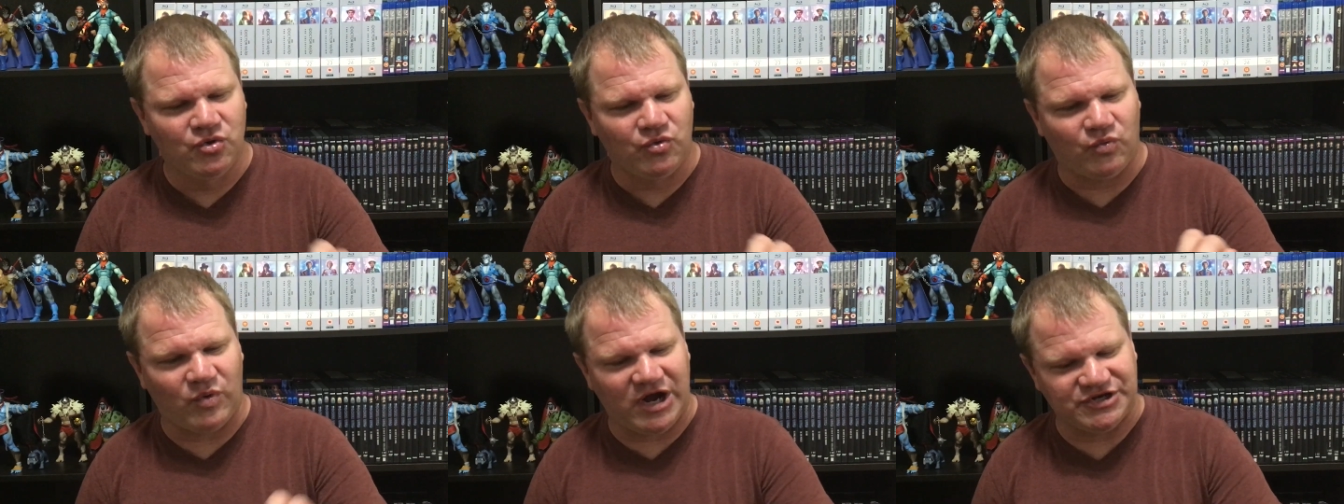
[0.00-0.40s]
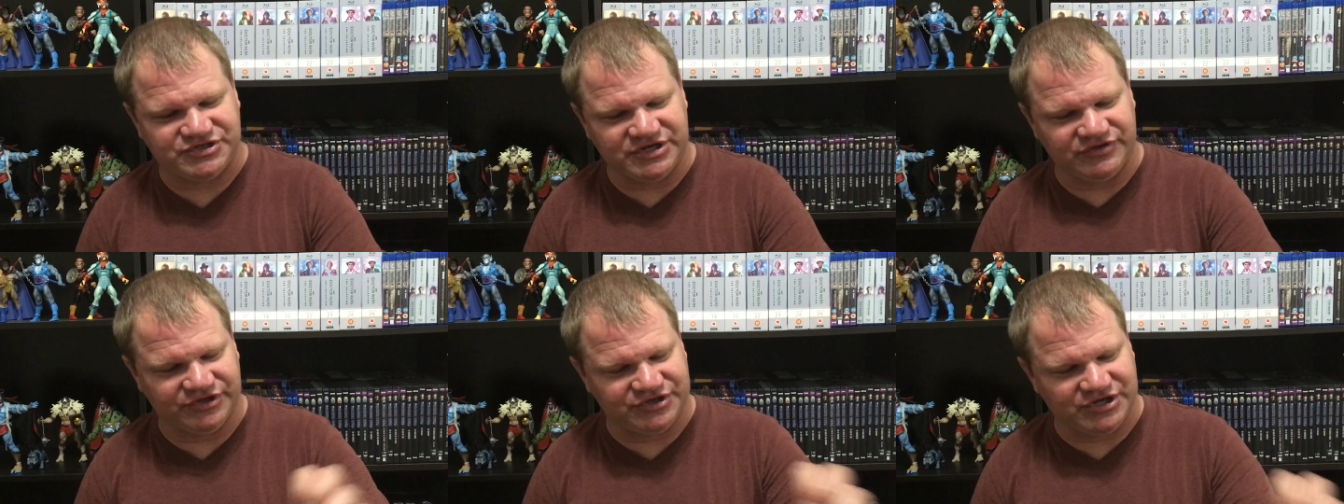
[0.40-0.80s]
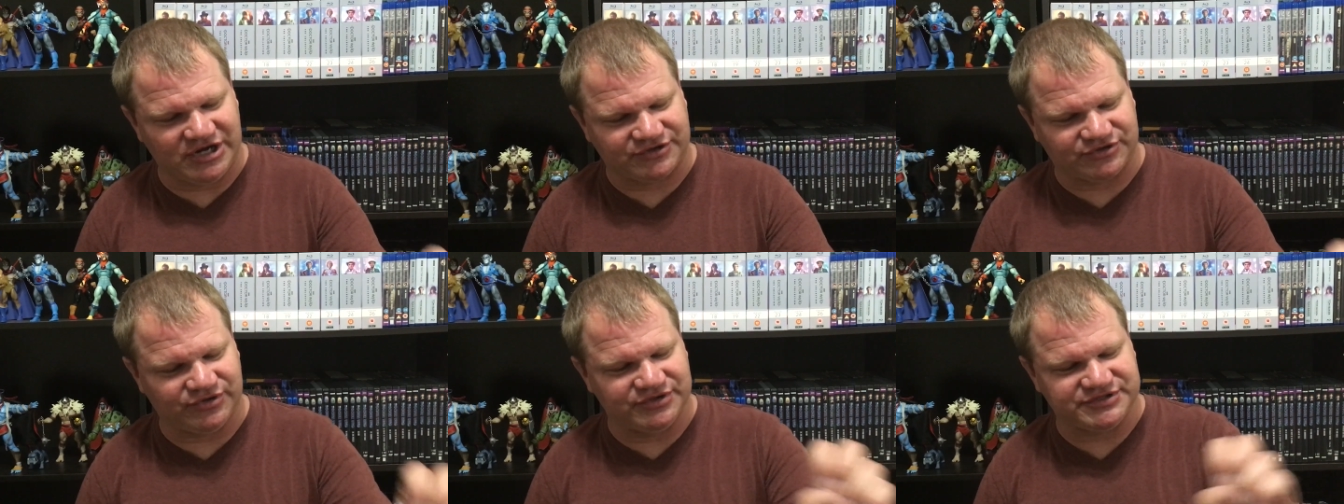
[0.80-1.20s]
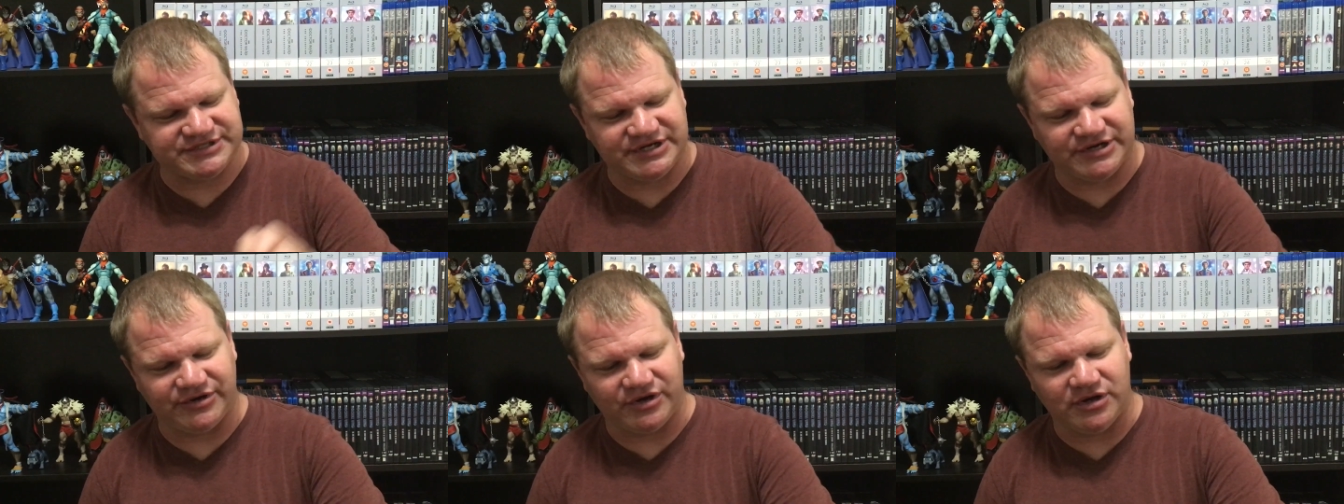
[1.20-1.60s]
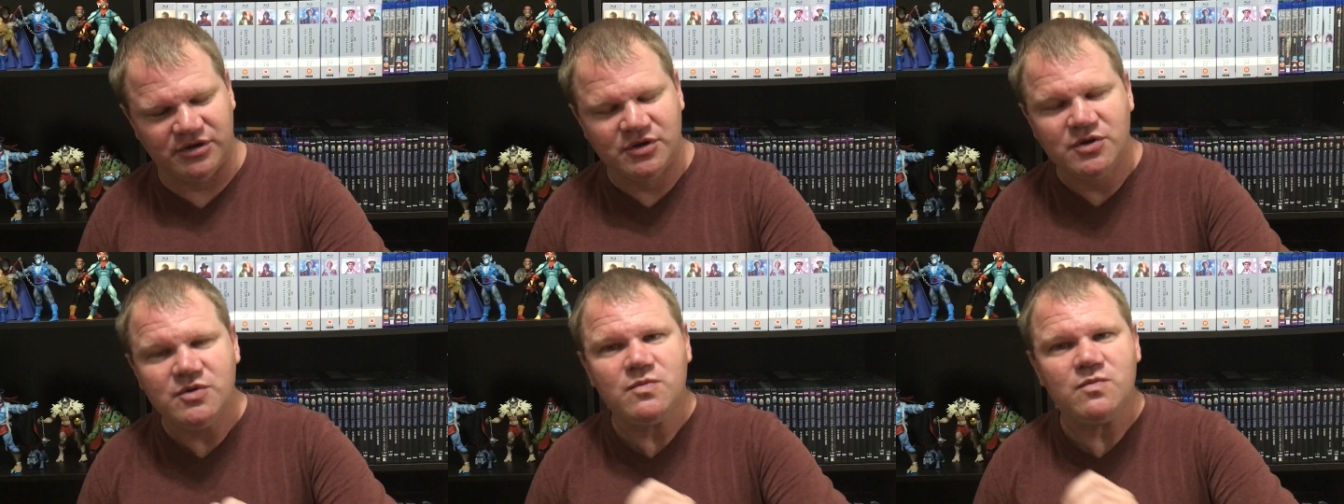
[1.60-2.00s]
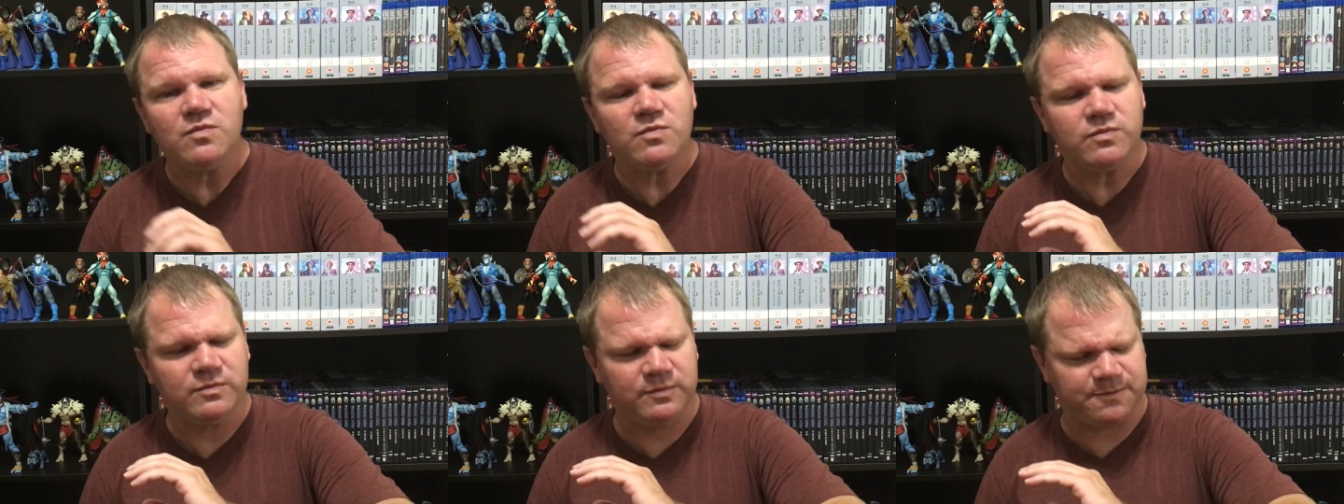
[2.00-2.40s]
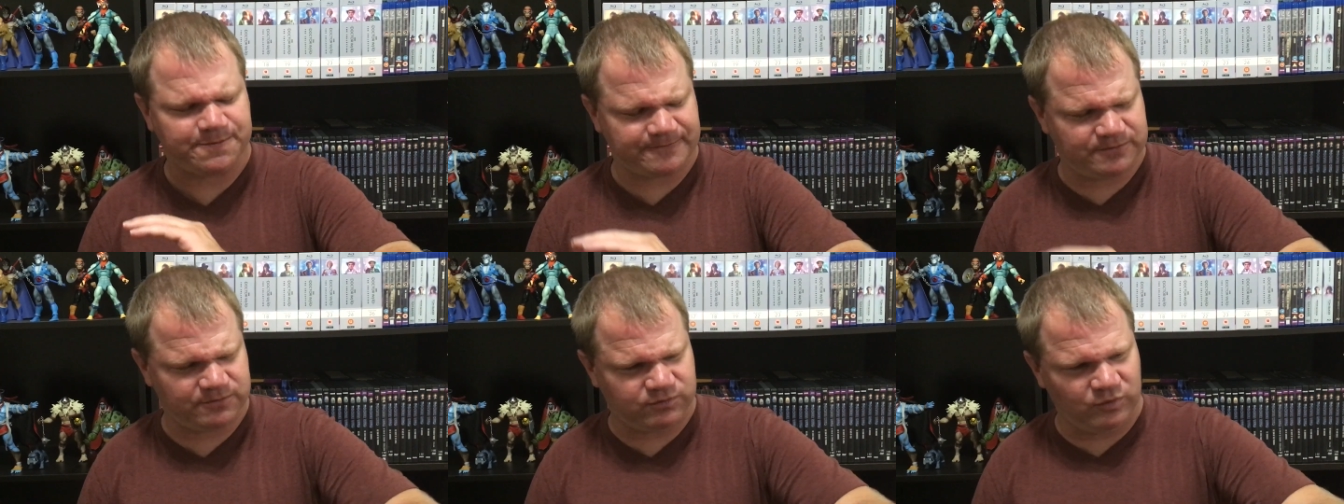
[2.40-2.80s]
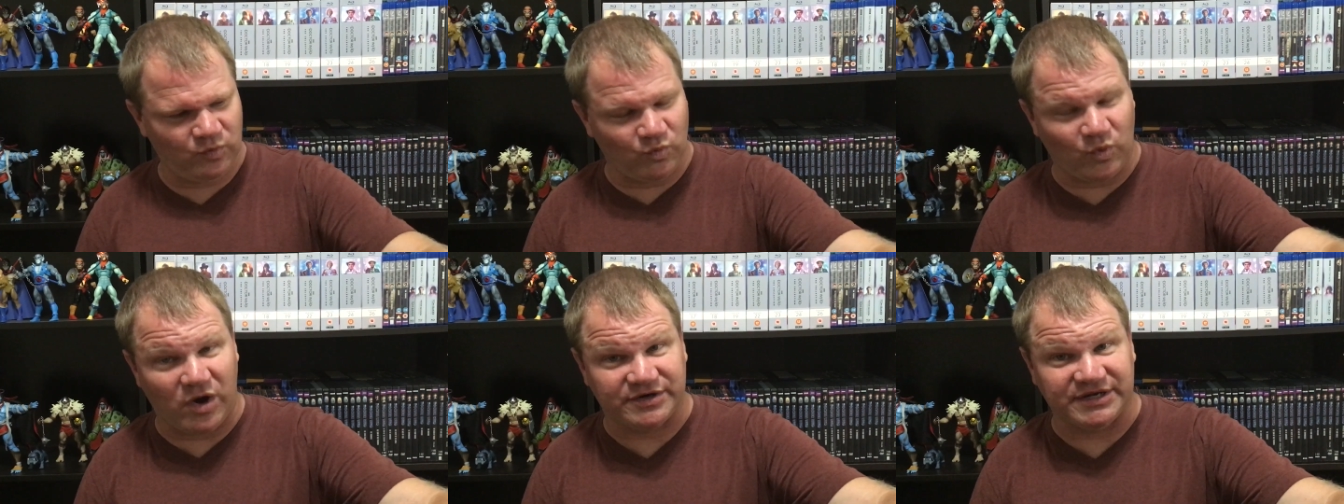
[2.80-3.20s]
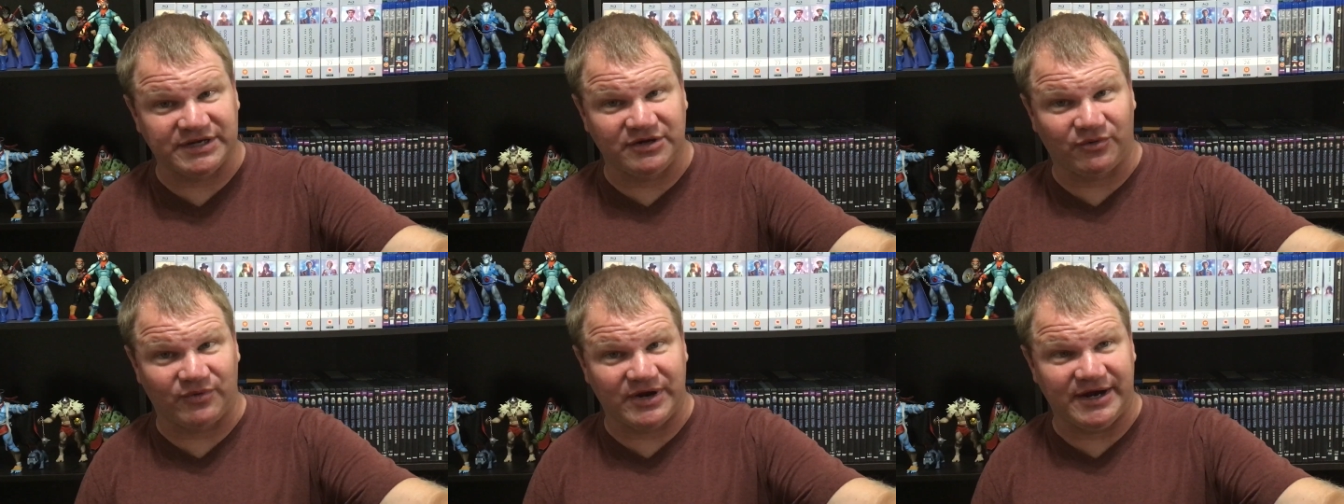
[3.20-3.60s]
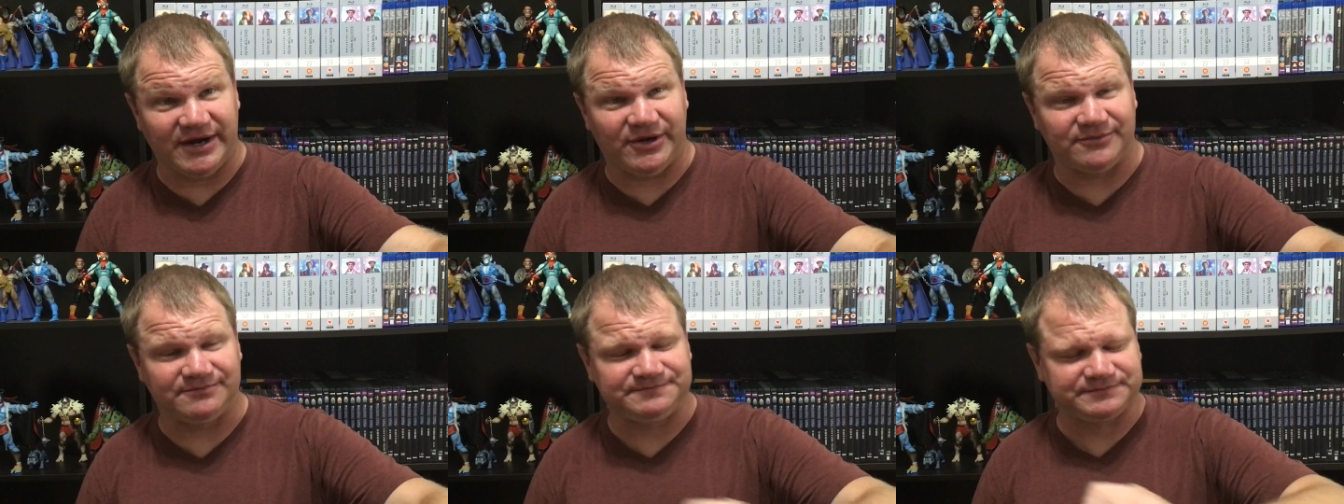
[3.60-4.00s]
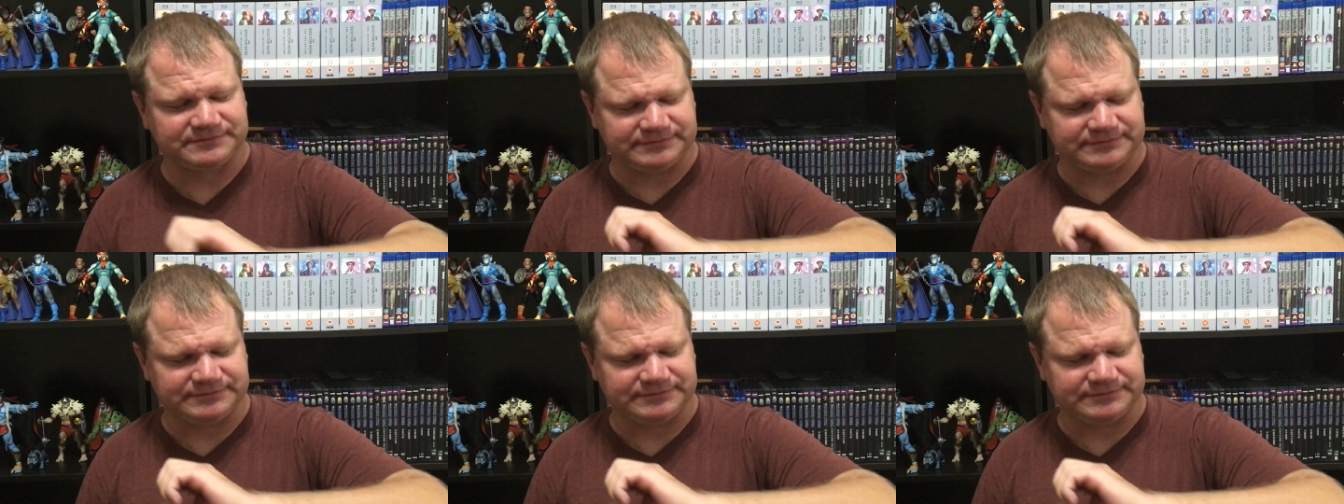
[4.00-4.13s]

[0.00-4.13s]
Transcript: watching the Doctor and Sarah walking around,